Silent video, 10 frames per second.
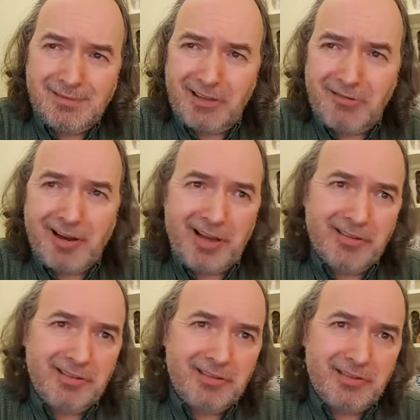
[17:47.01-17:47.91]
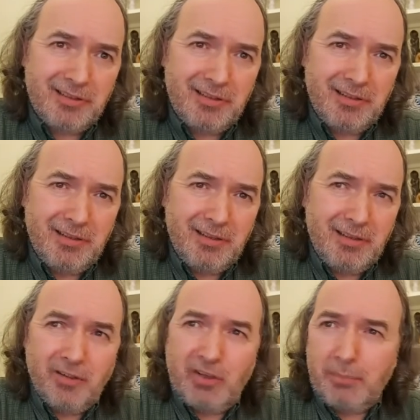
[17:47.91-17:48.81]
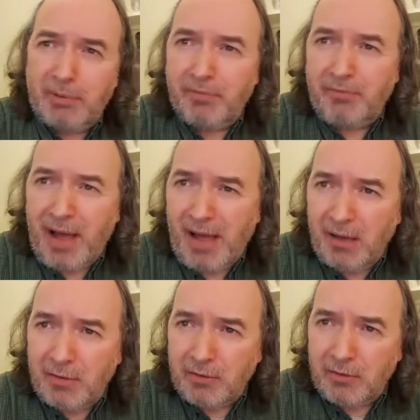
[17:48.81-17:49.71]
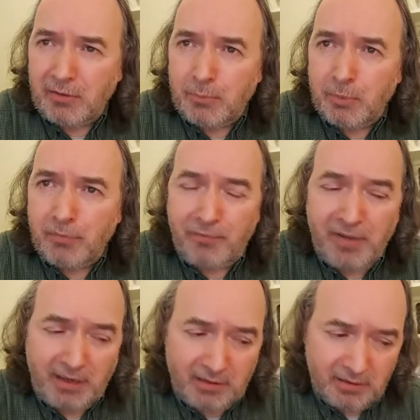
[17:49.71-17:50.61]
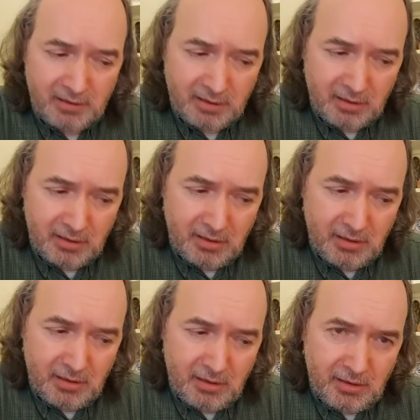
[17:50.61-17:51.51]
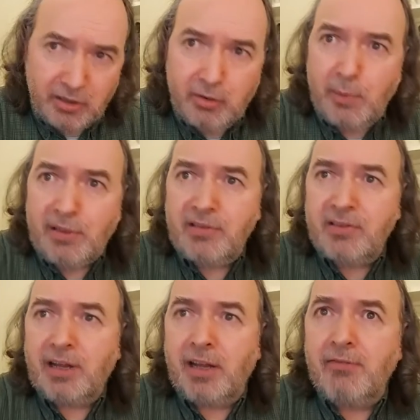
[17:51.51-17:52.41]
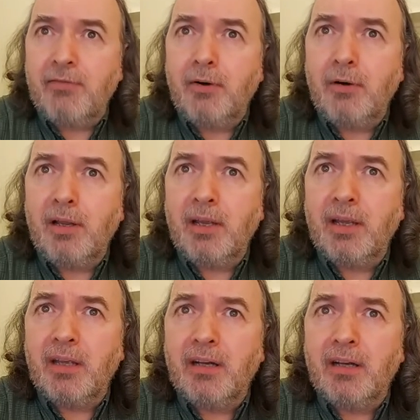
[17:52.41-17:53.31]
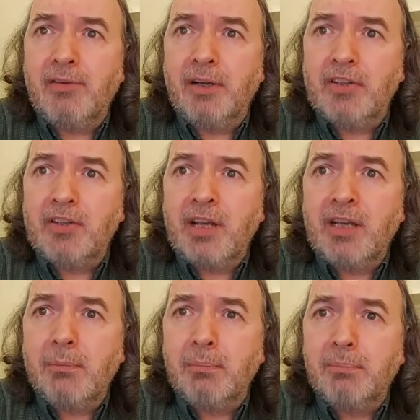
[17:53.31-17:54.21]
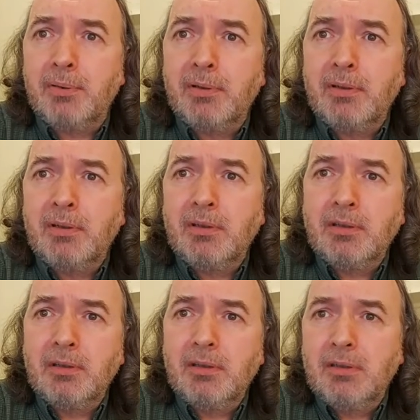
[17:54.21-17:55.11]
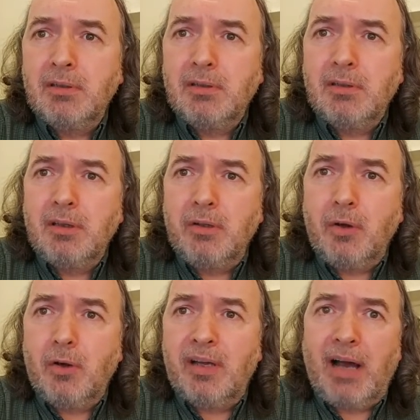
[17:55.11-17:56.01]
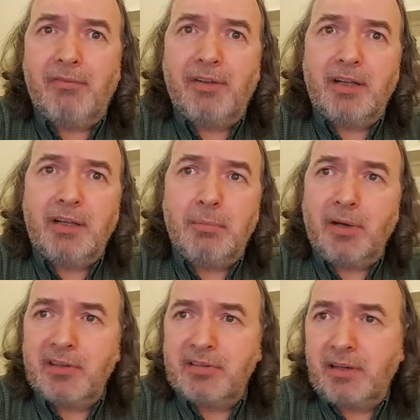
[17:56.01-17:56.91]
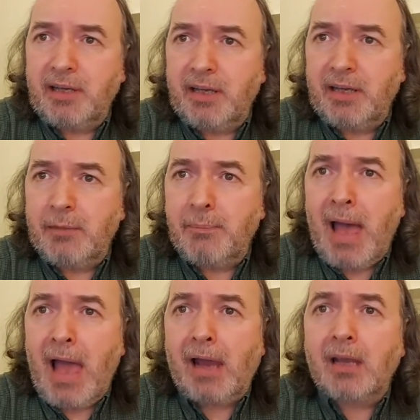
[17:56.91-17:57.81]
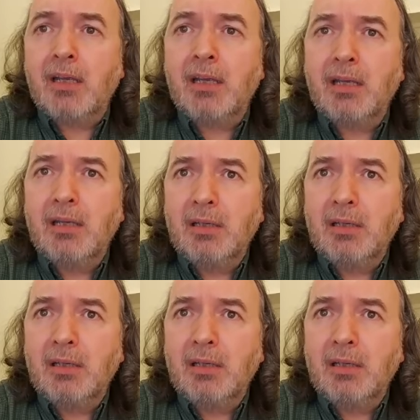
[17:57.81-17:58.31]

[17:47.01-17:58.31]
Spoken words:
The dress could not be found would fit the twist and falling of her shape, nor cover modestly her back,